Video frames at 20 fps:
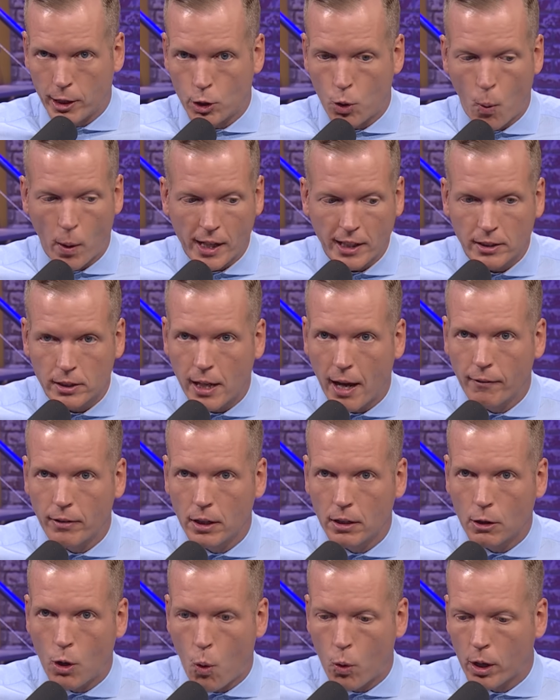
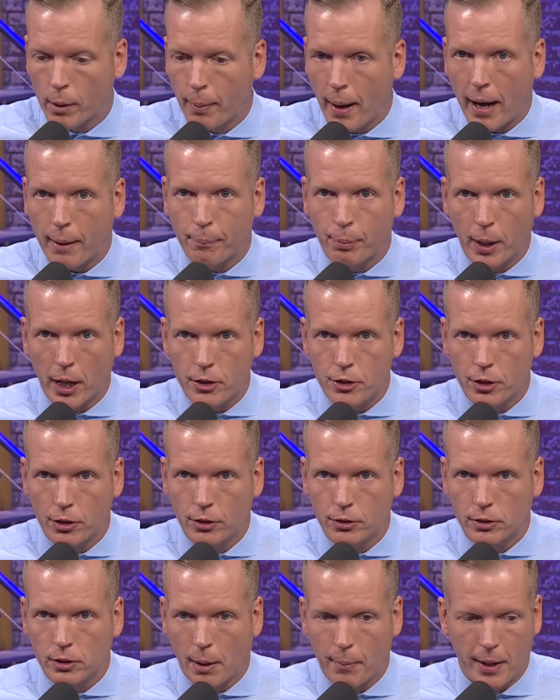27 quarterback
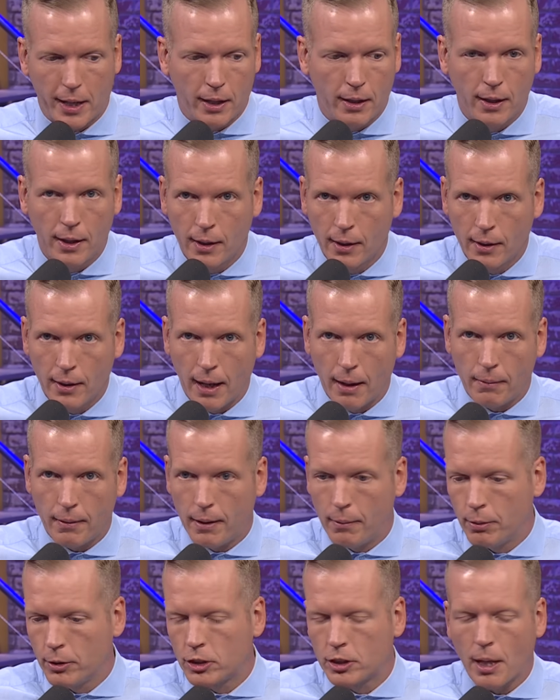pressures? I mean, it,
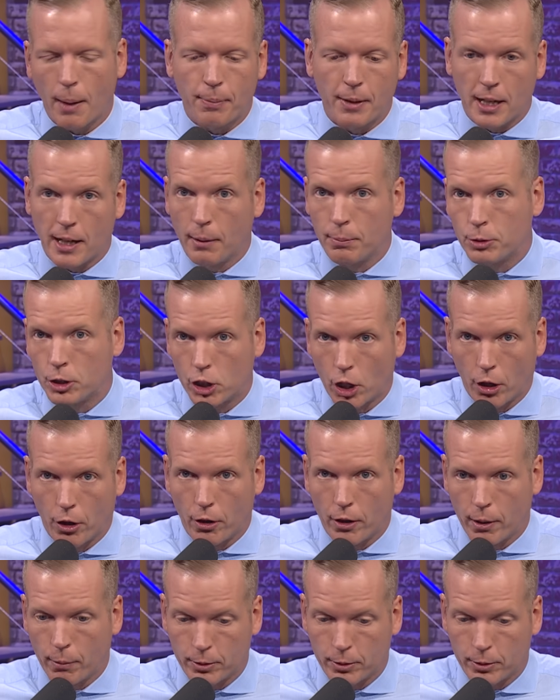it was something absurd.